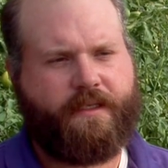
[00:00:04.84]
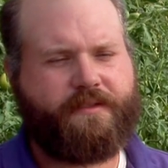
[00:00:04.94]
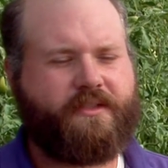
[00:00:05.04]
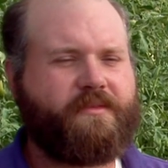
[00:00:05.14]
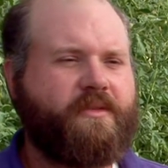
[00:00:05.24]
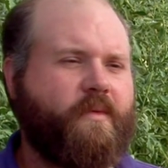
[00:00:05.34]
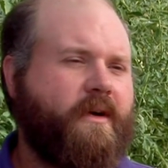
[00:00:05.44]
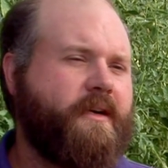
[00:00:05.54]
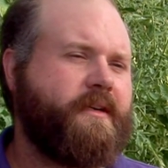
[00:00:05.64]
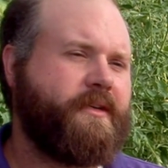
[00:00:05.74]
In terms of
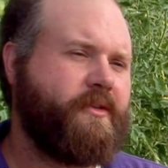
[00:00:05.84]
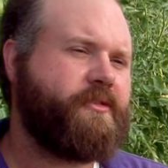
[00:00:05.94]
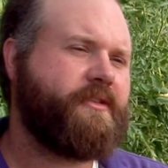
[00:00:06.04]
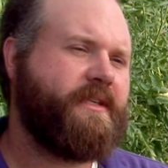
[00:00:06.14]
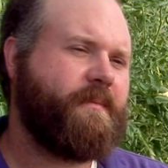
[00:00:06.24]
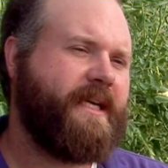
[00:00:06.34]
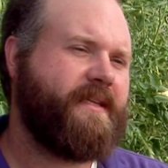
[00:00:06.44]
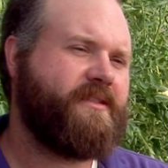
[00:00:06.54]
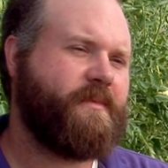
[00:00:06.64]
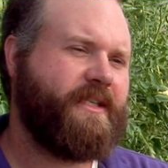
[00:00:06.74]
water and nutrient
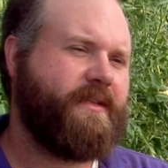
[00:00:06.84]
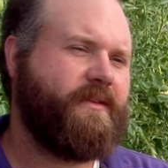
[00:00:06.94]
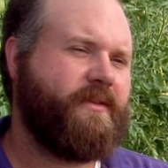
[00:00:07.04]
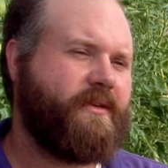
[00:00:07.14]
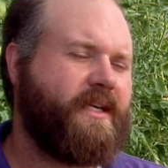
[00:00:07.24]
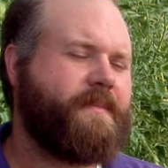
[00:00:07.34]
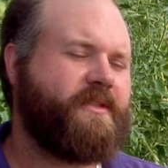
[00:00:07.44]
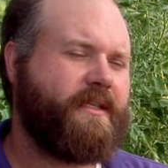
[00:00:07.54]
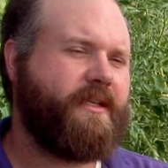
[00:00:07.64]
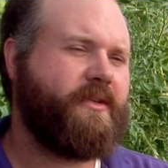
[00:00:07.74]
management, the
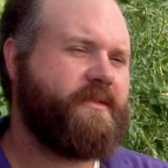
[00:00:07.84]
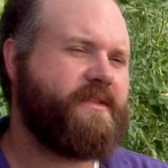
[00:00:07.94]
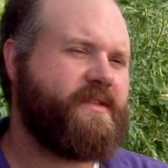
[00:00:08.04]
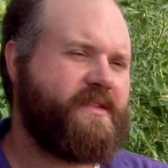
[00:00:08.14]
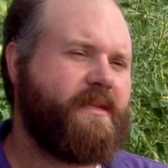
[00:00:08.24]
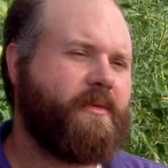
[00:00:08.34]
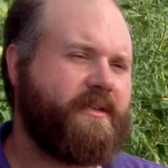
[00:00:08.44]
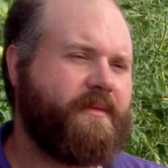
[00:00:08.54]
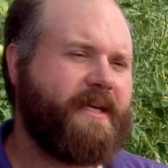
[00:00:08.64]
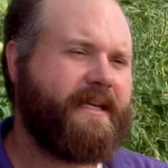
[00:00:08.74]
crops are going to use a
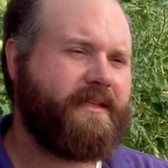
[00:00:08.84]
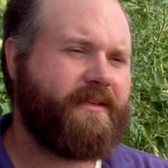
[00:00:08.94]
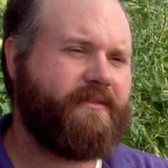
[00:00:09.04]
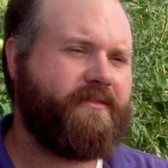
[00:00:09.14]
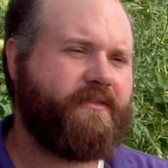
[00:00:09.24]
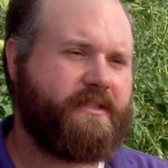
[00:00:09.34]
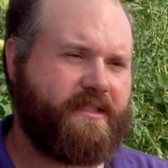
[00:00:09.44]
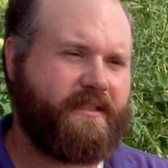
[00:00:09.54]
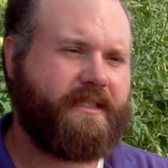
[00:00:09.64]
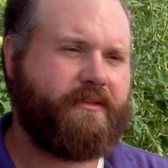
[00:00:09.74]
similar amount of
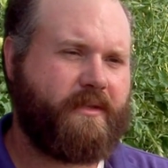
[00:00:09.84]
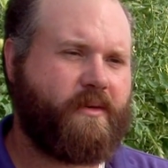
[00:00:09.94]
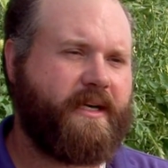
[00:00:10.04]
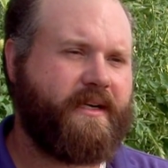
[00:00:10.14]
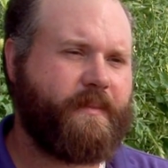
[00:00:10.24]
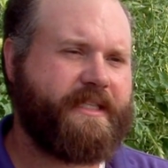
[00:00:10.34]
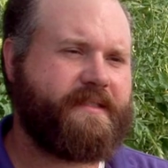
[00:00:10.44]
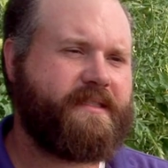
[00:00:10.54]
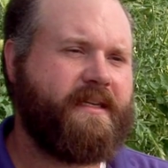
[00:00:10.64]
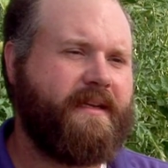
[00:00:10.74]
fertility
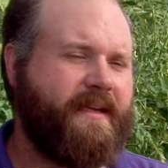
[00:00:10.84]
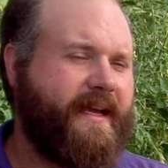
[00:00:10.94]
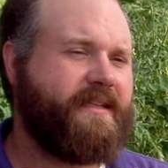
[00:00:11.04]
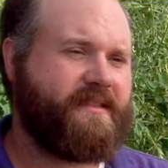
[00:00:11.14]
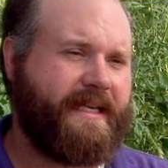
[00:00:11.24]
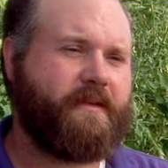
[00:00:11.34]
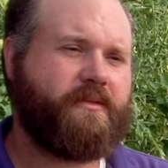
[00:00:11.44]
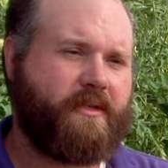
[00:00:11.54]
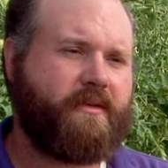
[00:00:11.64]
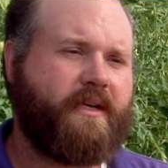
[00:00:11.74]
requirements as an
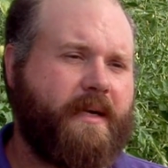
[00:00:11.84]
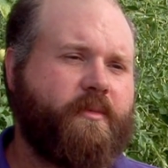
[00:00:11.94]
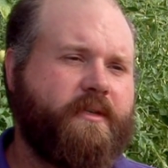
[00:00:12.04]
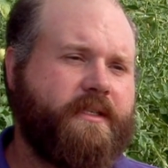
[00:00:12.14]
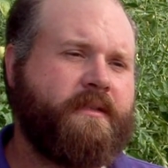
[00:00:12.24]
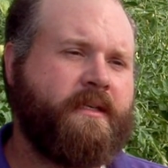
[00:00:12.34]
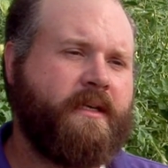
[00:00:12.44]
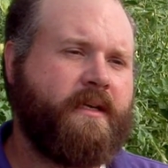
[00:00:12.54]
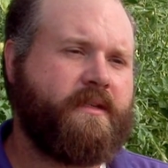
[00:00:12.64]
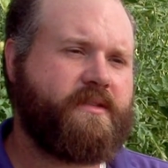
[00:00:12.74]
outdoor crop would.
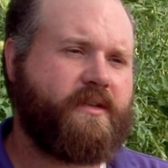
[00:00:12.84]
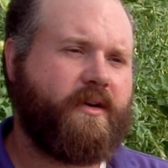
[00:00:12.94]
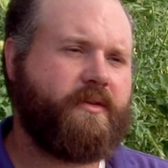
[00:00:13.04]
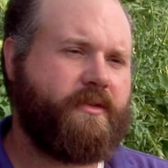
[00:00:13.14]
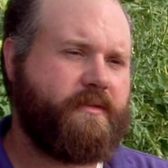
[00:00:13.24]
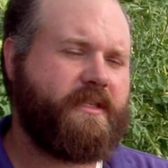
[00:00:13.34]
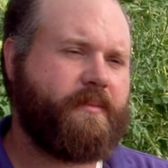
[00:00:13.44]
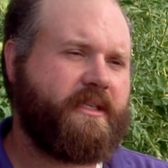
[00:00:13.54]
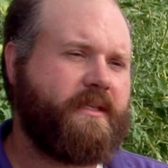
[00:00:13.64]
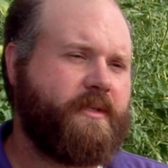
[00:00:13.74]
So you
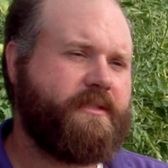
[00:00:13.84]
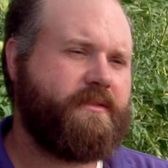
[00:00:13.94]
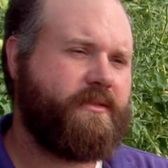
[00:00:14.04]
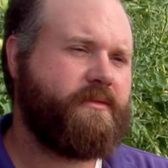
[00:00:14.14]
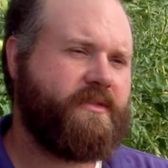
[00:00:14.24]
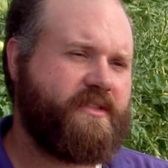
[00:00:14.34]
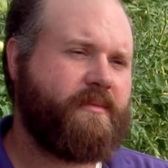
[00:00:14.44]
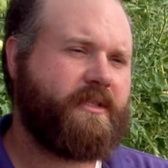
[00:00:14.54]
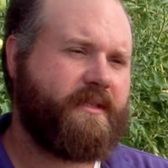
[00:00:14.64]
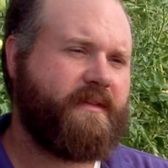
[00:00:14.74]
typically would do
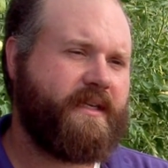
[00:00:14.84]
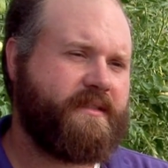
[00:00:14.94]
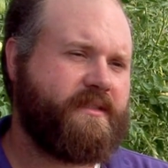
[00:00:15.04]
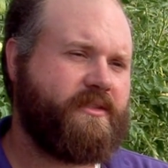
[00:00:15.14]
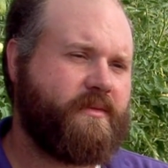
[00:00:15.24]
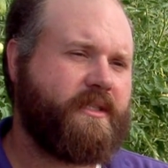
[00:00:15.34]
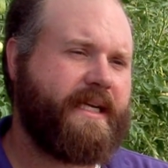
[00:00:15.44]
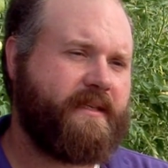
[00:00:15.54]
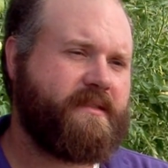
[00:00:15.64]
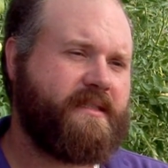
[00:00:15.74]
similar things that you would
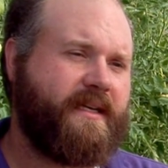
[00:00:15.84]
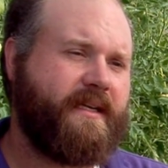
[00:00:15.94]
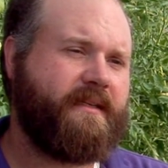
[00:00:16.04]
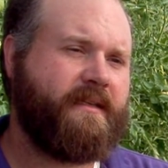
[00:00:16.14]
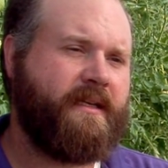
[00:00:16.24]
outside.